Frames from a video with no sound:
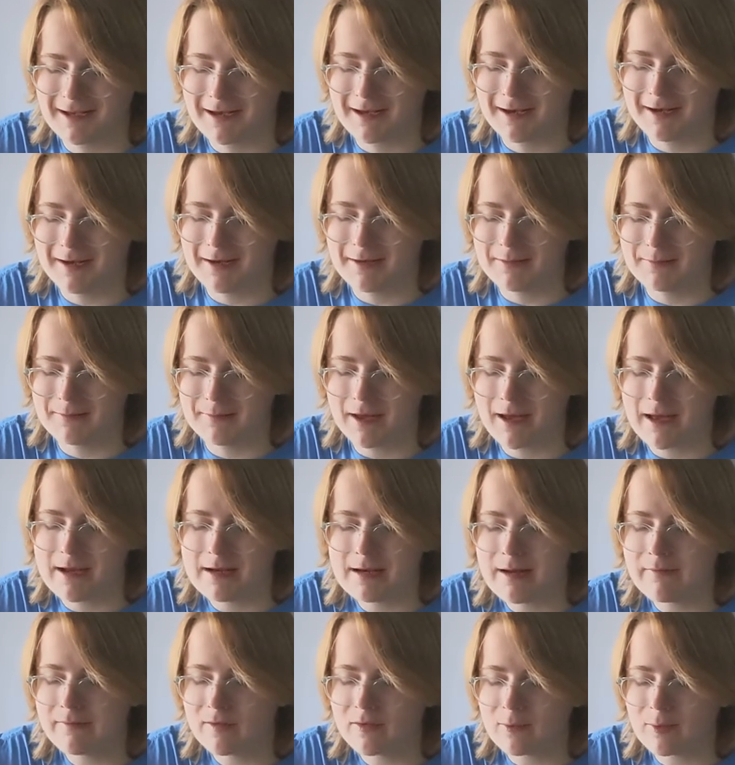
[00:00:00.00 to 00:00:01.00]
And
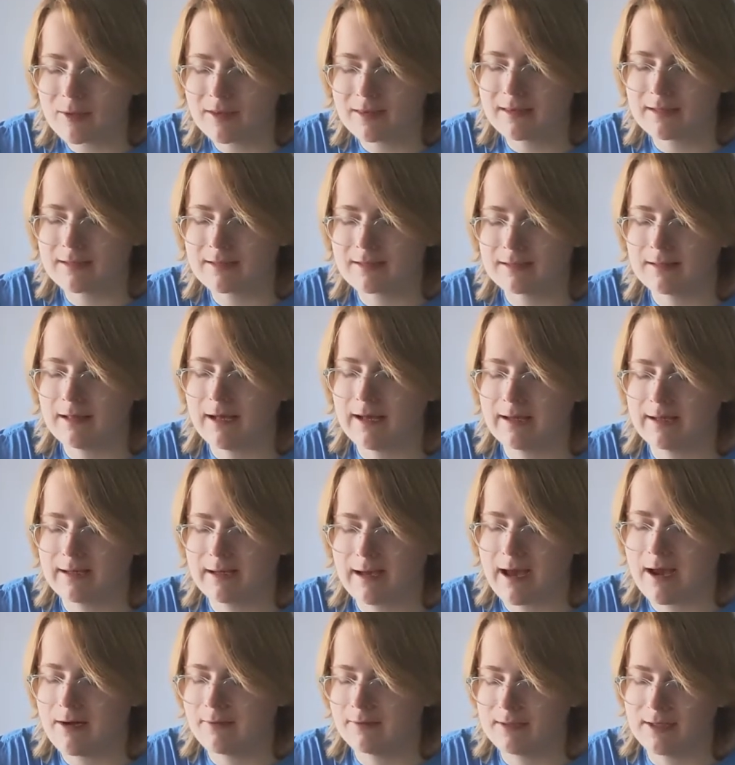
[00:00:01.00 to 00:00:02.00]
never with this,
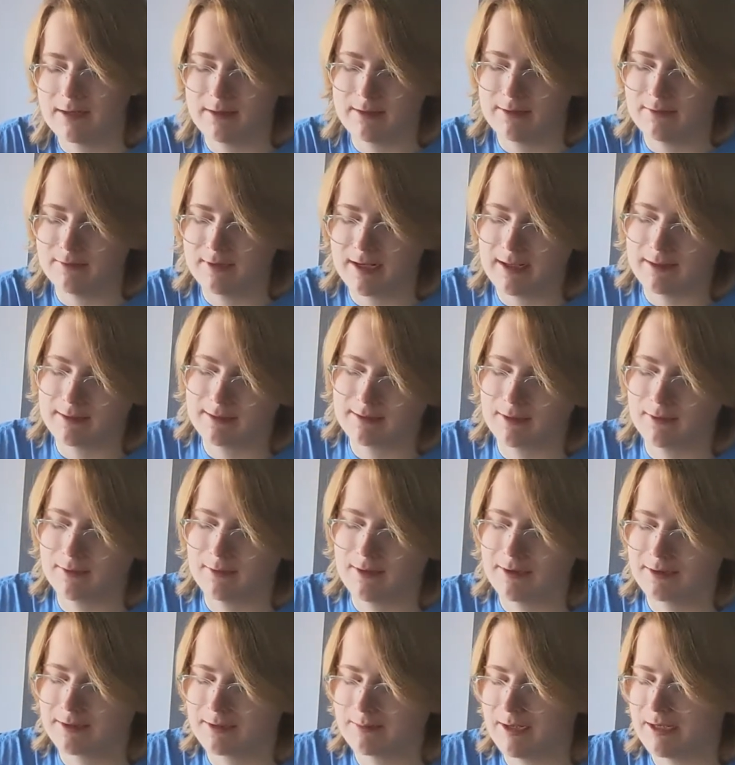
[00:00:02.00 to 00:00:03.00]
like, how dare you take so
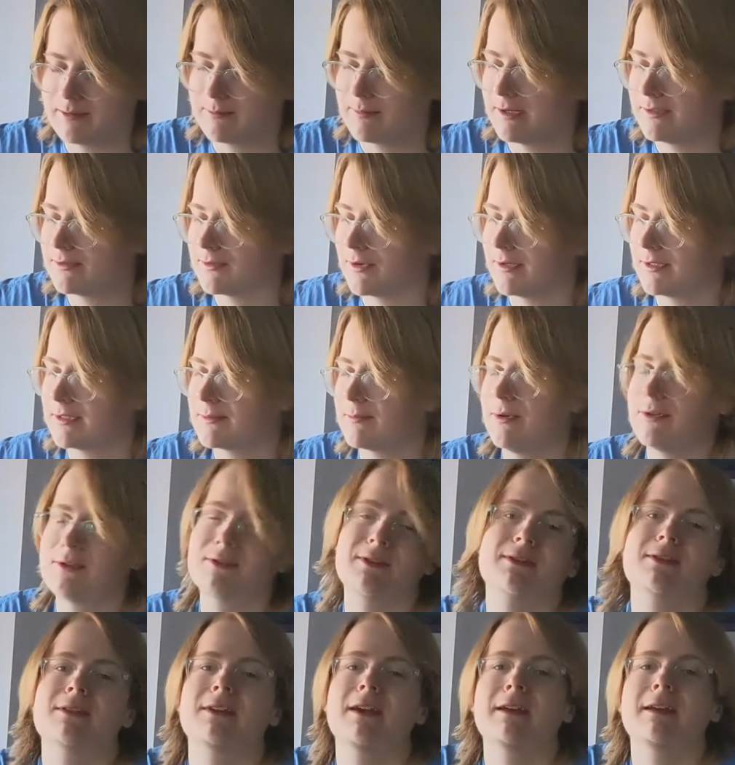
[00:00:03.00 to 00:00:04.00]
long to make my drinks, but
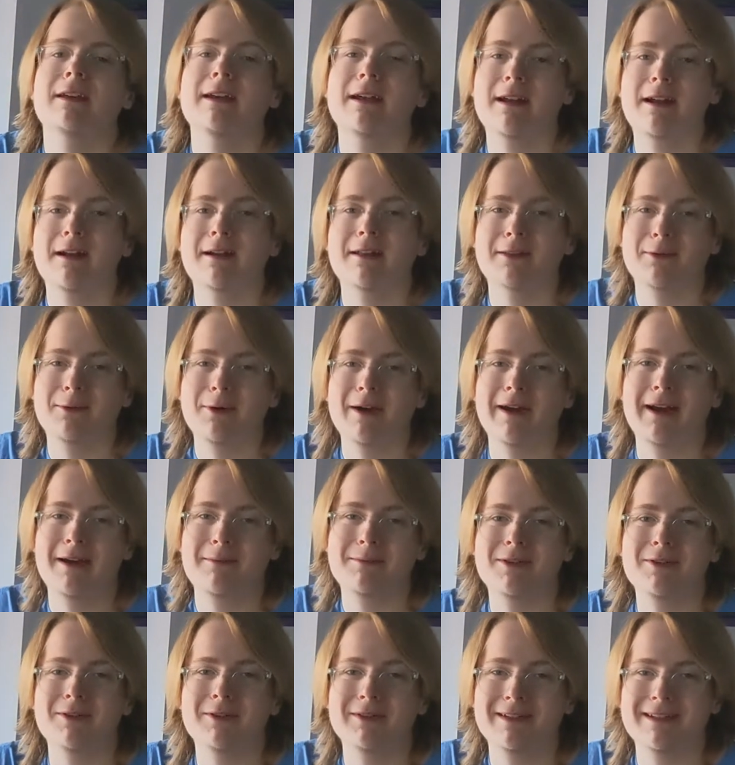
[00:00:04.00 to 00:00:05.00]
just, like, get out of the way,
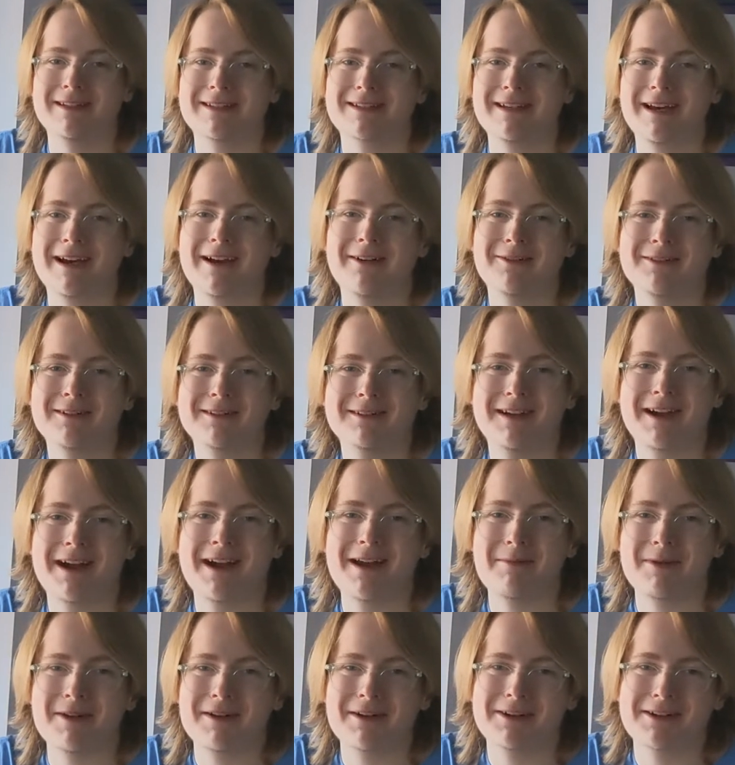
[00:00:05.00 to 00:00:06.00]
I'm doing this now.
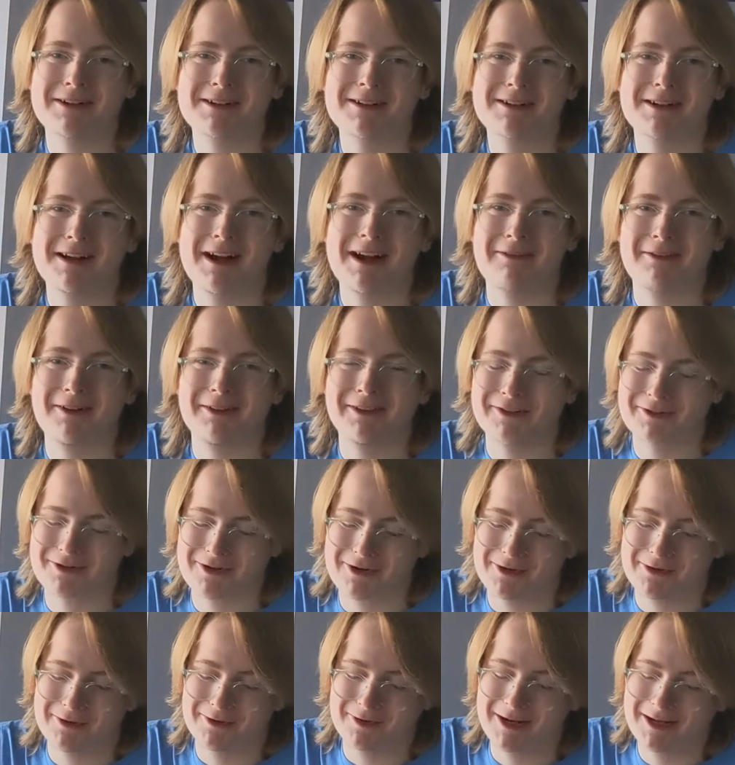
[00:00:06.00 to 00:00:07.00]
I'm here. I run the
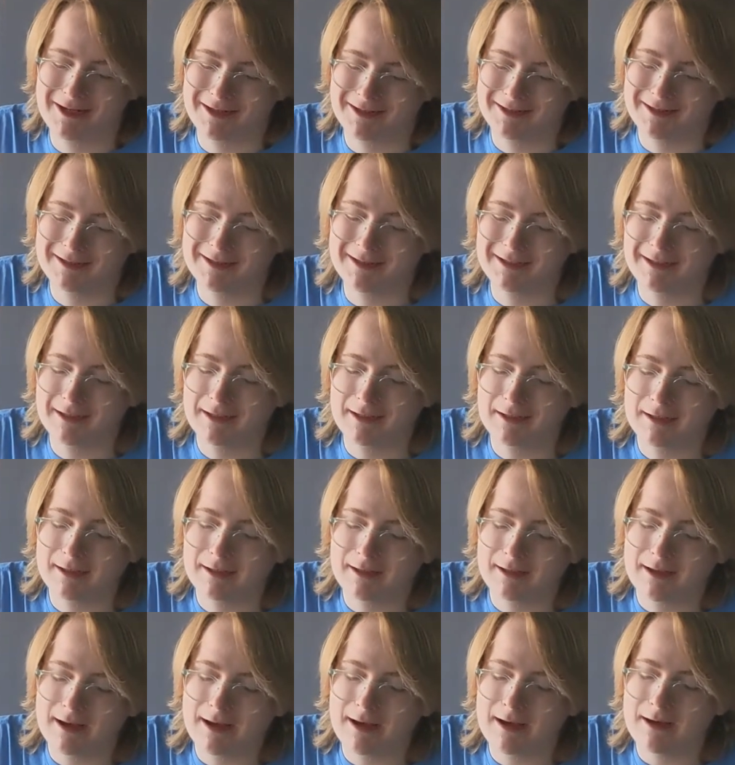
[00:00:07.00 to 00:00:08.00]
show.
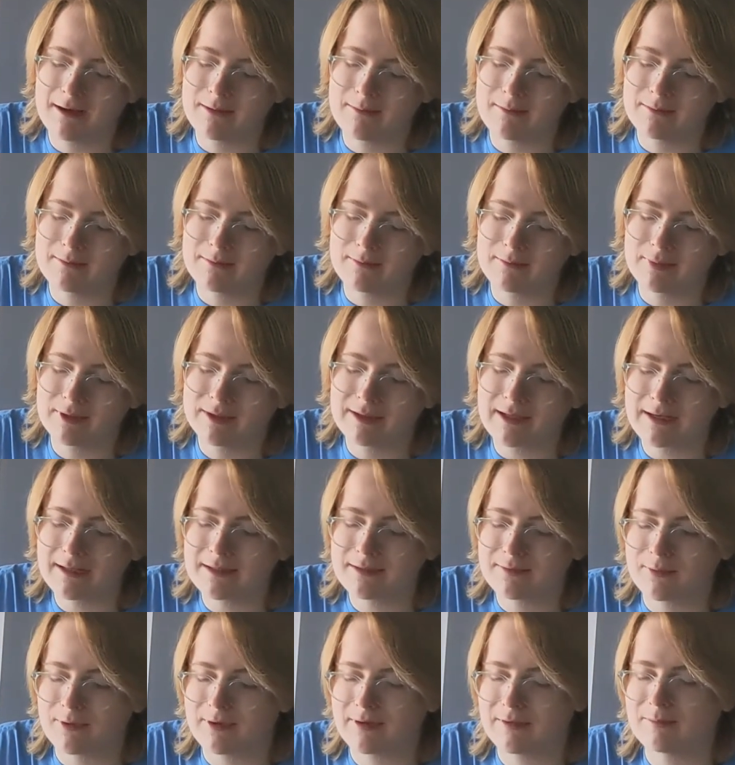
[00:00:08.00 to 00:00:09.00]
But that
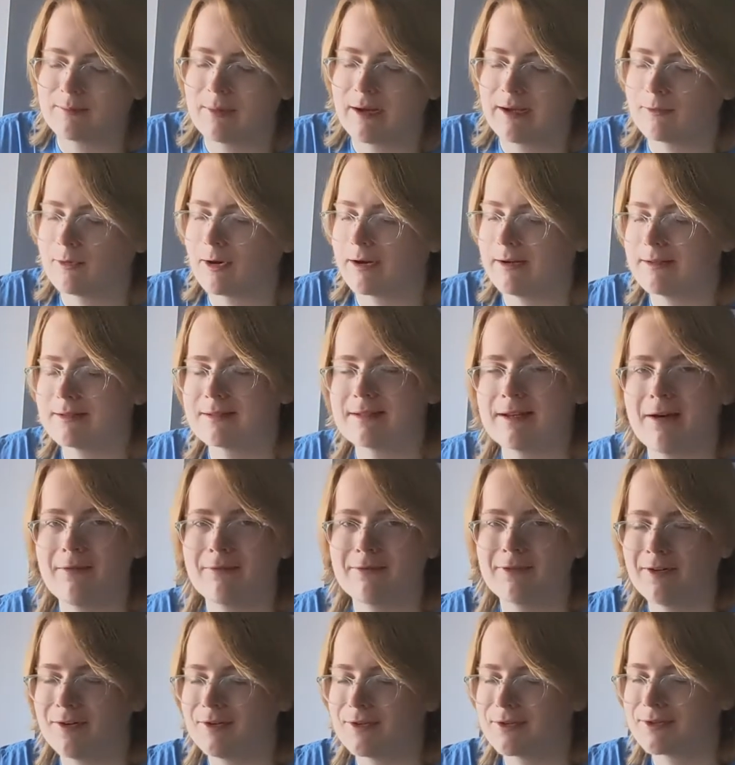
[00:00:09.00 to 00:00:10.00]
is one of my greatest
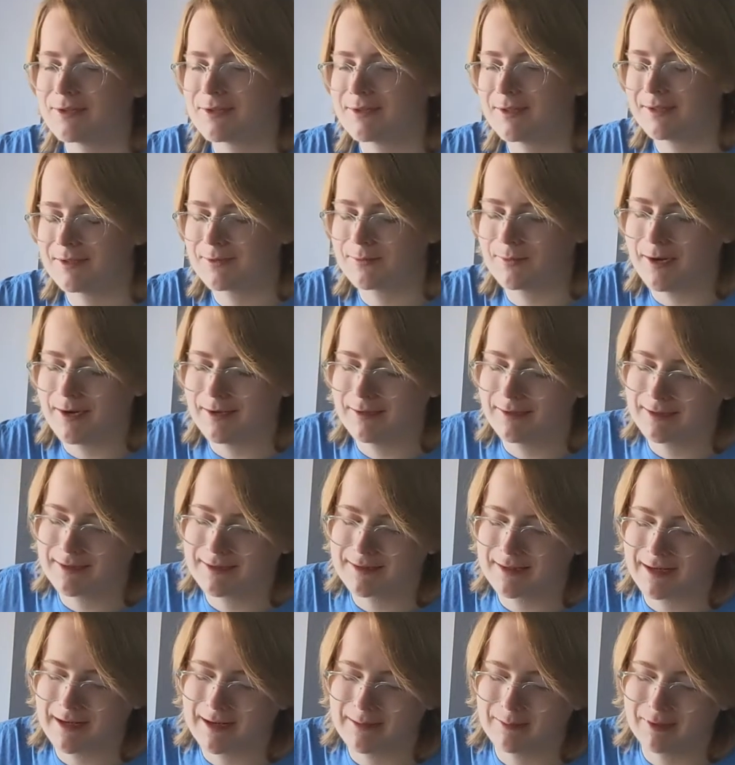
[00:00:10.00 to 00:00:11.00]
downfalls, as well,
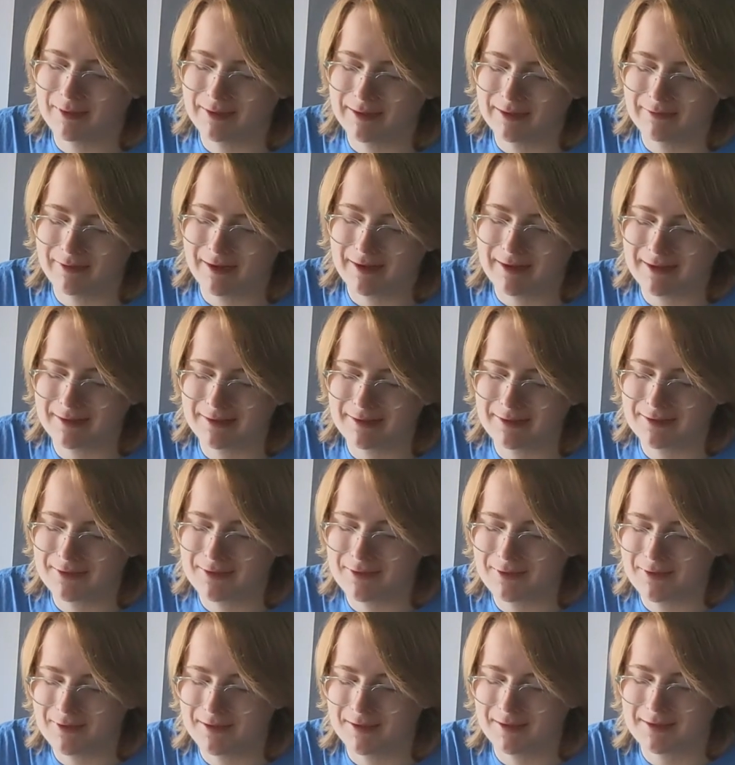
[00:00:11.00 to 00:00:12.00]
is that I believe I can
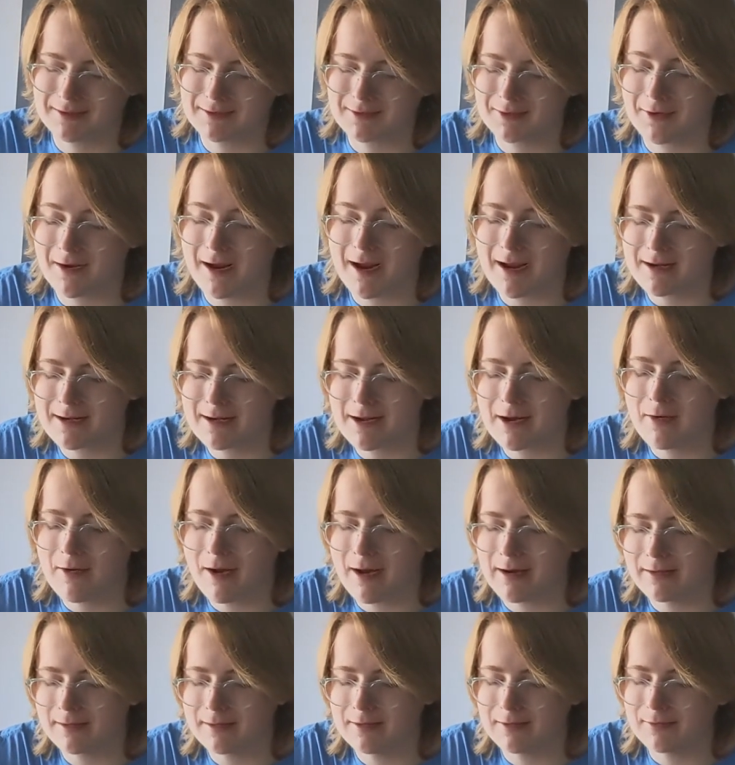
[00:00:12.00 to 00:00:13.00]
just do things, or I know
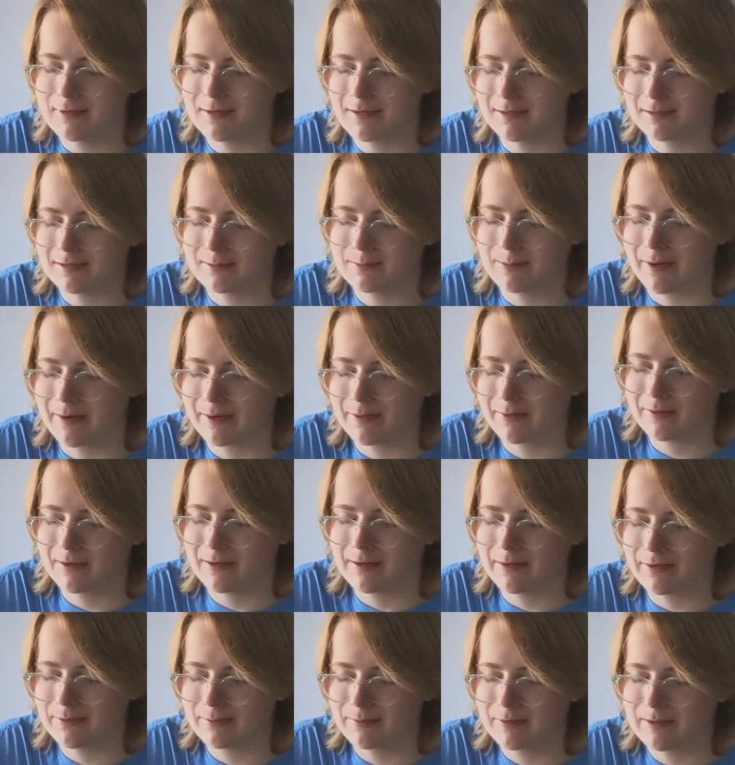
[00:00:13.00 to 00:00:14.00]
how to do things better
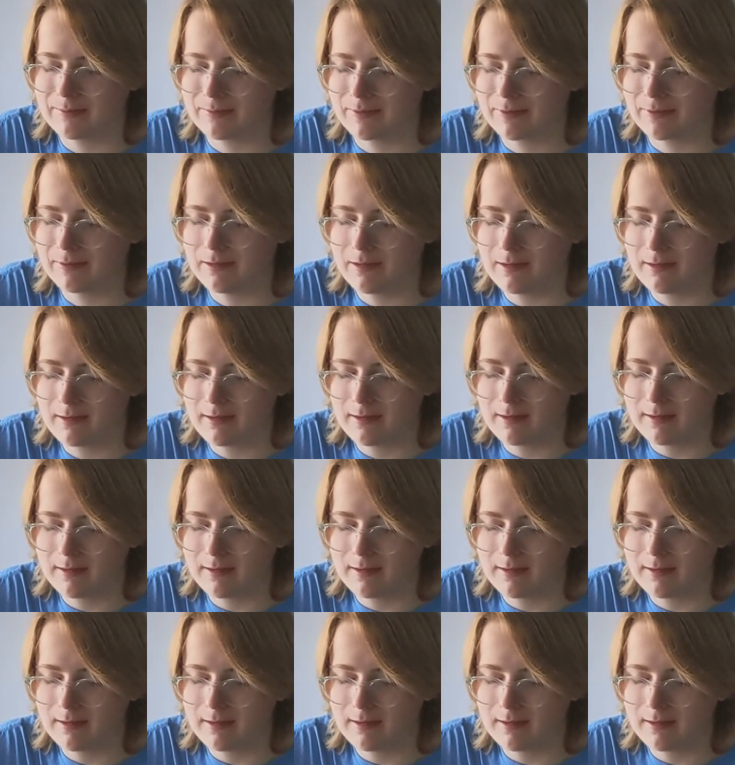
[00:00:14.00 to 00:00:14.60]
than other people.